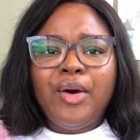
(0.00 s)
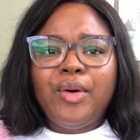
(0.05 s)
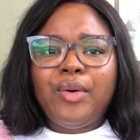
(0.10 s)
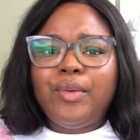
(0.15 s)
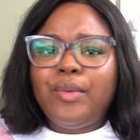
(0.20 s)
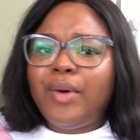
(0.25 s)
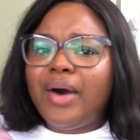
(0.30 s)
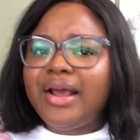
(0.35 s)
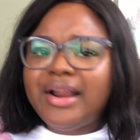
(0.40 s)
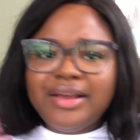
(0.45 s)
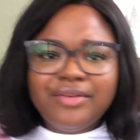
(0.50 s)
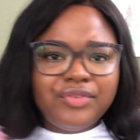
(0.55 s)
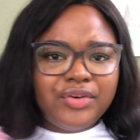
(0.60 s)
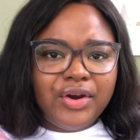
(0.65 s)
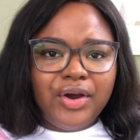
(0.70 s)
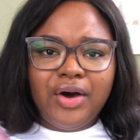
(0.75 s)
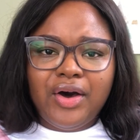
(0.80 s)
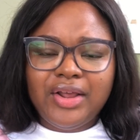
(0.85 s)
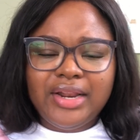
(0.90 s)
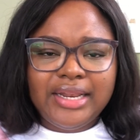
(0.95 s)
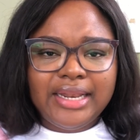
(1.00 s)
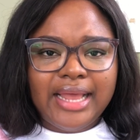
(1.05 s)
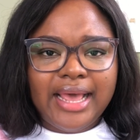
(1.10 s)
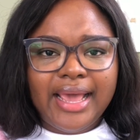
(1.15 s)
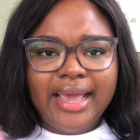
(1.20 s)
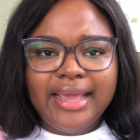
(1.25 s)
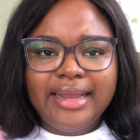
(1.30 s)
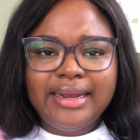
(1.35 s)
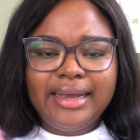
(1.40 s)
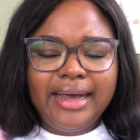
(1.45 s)
whatever
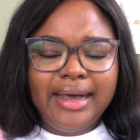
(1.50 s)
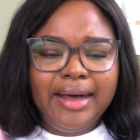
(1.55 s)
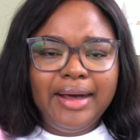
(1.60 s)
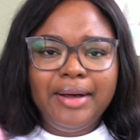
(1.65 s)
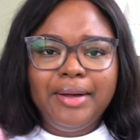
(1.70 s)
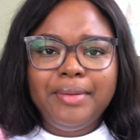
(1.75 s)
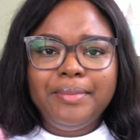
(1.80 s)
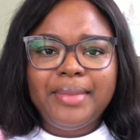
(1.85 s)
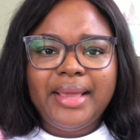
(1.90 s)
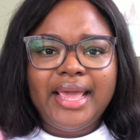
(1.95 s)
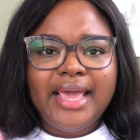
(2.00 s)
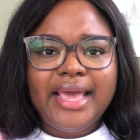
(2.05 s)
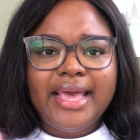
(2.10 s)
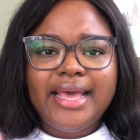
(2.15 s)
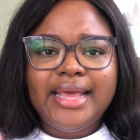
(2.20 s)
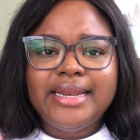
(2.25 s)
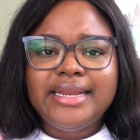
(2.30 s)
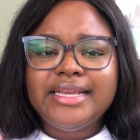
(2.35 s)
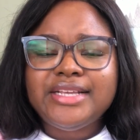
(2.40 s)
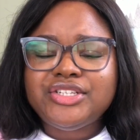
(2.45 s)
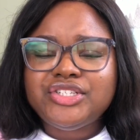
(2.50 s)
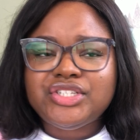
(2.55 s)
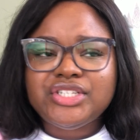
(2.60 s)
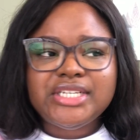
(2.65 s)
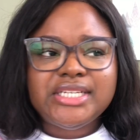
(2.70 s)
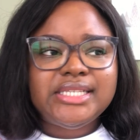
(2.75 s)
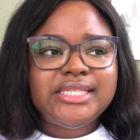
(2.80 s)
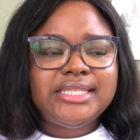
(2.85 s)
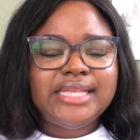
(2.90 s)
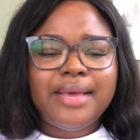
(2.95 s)
online. And it's
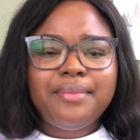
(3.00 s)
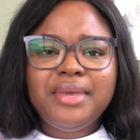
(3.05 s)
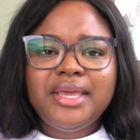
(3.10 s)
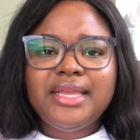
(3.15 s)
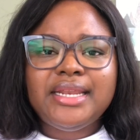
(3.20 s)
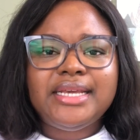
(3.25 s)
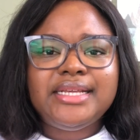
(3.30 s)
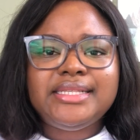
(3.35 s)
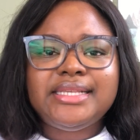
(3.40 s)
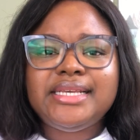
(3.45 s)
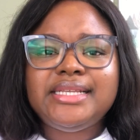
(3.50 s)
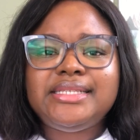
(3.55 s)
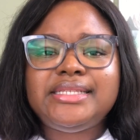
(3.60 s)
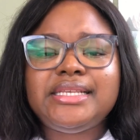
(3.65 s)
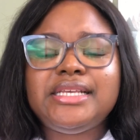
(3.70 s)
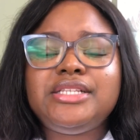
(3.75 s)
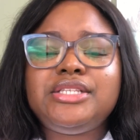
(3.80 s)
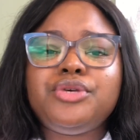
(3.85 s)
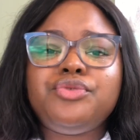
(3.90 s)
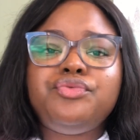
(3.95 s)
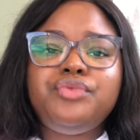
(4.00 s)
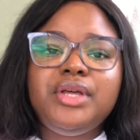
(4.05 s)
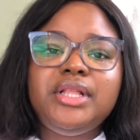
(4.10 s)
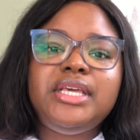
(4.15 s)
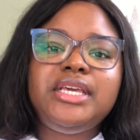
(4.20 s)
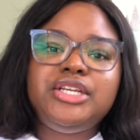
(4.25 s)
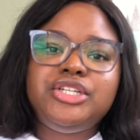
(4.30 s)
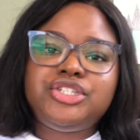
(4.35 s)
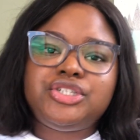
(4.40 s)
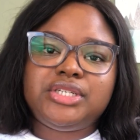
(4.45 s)
just, it's a
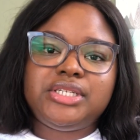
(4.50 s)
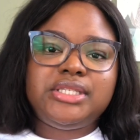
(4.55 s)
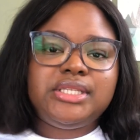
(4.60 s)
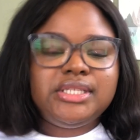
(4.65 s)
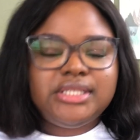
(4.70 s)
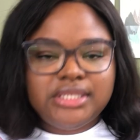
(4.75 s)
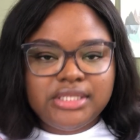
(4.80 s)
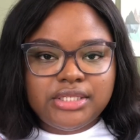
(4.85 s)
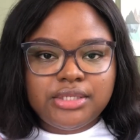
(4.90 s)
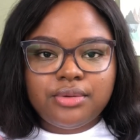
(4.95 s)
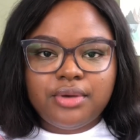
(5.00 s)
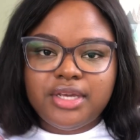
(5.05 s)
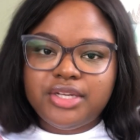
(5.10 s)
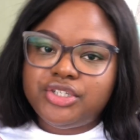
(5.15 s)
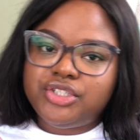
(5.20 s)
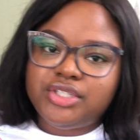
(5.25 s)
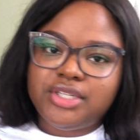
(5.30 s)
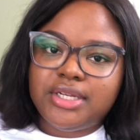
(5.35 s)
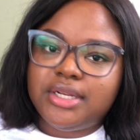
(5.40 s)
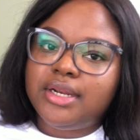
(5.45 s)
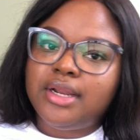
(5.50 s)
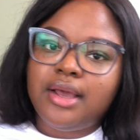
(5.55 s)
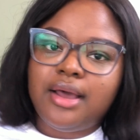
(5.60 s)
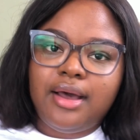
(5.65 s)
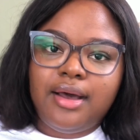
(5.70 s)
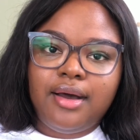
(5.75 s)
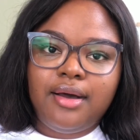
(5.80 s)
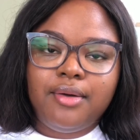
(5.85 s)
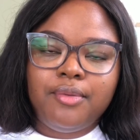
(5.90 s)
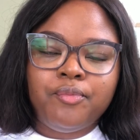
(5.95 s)
really interesting situation.
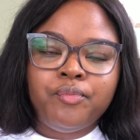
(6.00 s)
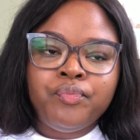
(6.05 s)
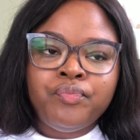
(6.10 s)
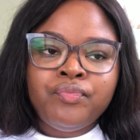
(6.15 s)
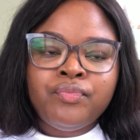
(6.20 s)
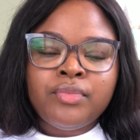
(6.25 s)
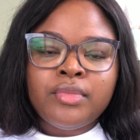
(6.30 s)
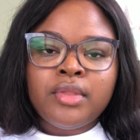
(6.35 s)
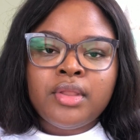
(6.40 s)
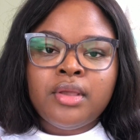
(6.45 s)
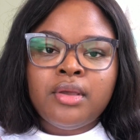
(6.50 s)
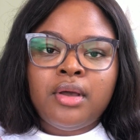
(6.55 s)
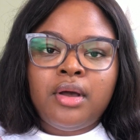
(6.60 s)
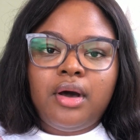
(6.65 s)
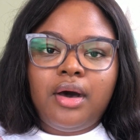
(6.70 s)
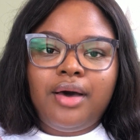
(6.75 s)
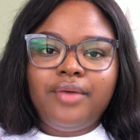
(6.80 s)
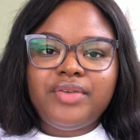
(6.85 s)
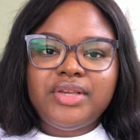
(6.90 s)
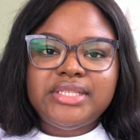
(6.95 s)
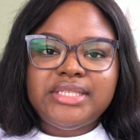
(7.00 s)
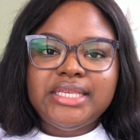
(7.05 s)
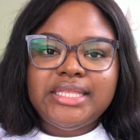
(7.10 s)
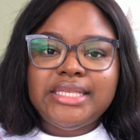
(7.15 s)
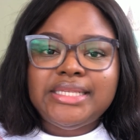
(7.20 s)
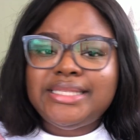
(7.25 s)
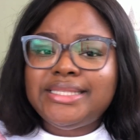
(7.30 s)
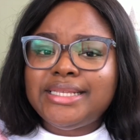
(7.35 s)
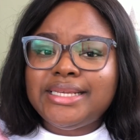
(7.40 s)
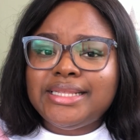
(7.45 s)
Obviously,
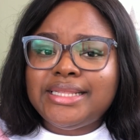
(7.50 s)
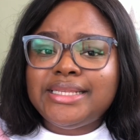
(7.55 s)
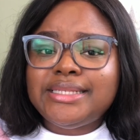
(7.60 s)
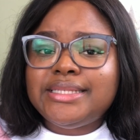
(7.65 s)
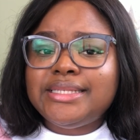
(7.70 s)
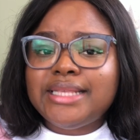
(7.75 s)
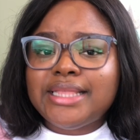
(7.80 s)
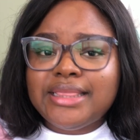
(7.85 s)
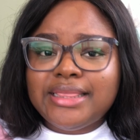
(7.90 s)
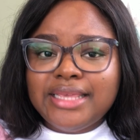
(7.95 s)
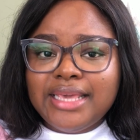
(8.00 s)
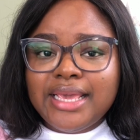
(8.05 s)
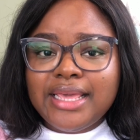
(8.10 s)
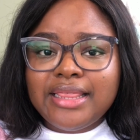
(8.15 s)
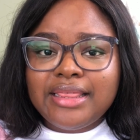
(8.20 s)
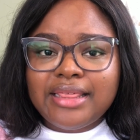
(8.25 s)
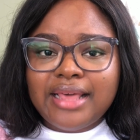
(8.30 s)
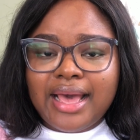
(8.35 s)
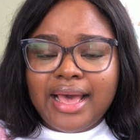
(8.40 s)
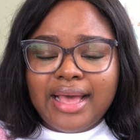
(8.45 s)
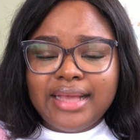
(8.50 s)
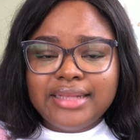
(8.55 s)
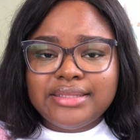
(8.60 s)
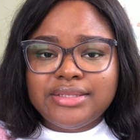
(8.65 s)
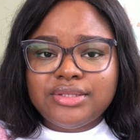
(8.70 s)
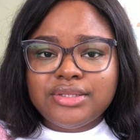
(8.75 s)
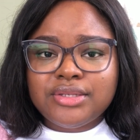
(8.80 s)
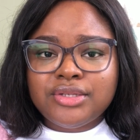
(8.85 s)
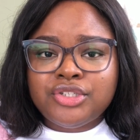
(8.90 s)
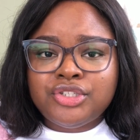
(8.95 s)
this is a thing
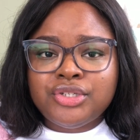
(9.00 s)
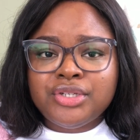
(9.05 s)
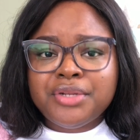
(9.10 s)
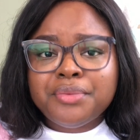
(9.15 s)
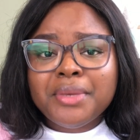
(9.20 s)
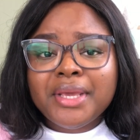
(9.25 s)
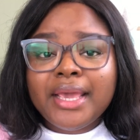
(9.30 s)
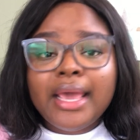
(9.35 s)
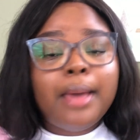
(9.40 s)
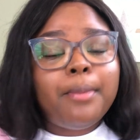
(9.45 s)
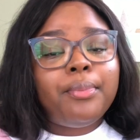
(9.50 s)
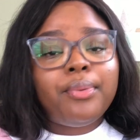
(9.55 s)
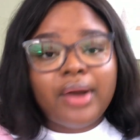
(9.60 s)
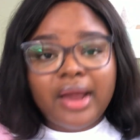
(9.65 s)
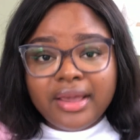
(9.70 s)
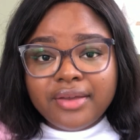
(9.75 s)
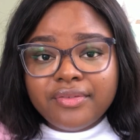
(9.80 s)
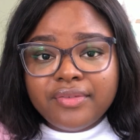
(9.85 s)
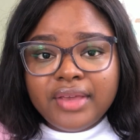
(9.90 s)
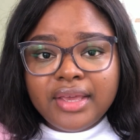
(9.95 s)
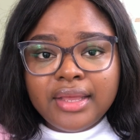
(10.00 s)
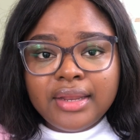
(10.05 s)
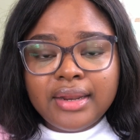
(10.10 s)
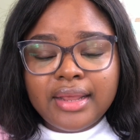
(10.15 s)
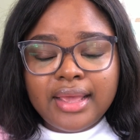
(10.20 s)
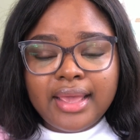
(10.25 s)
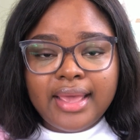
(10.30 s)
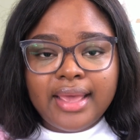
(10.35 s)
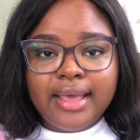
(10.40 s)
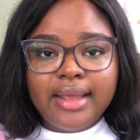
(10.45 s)
that should have been kept private
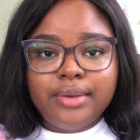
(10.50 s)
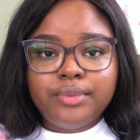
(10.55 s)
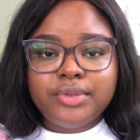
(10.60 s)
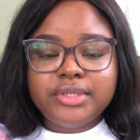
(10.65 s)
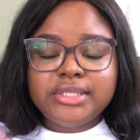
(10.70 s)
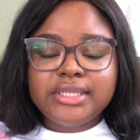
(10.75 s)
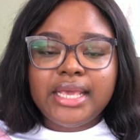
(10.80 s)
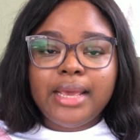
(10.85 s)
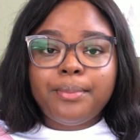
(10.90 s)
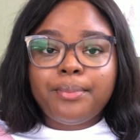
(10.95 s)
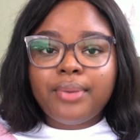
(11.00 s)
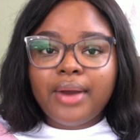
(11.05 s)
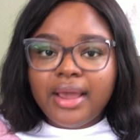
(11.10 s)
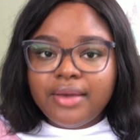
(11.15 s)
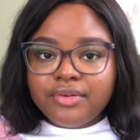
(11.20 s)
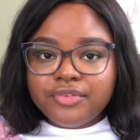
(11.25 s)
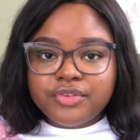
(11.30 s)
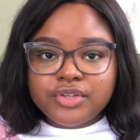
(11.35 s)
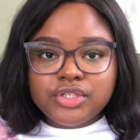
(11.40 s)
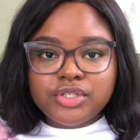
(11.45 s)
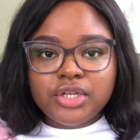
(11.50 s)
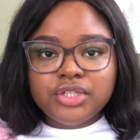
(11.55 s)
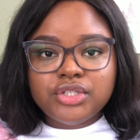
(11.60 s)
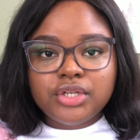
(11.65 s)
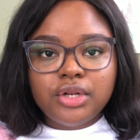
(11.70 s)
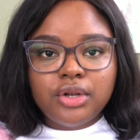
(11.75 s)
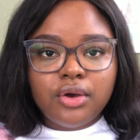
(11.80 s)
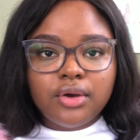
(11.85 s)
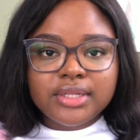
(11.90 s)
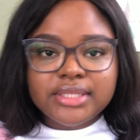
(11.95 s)
and was kept private for such
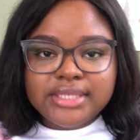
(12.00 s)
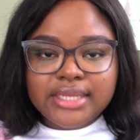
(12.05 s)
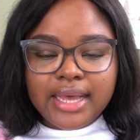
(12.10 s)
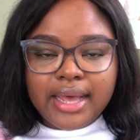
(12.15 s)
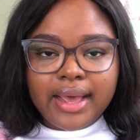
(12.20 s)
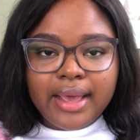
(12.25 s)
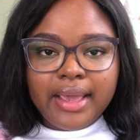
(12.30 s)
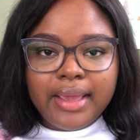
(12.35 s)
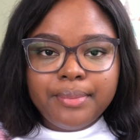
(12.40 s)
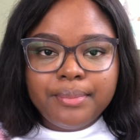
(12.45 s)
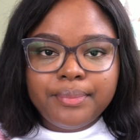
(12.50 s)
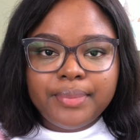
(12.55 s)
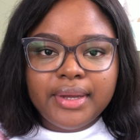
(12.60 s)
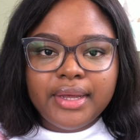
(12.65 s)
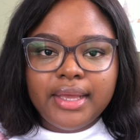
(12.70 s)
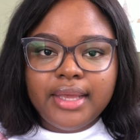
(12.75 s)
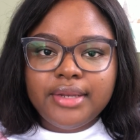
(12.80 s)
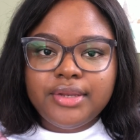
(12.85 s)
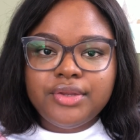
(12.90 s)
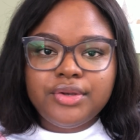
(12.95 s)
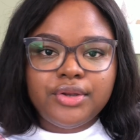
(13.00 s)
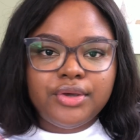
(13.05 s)
a long time. But,